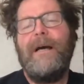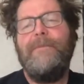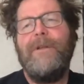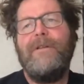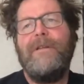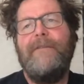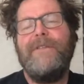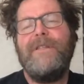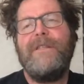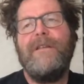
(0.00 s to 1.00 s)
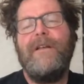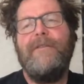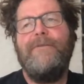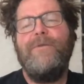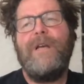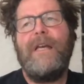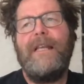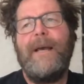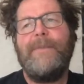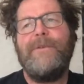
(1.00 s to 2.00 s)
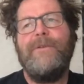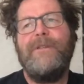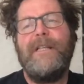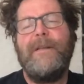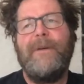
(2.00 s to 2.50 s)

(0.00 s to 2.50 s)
I'm not haven't studied VUCA in absolute detail,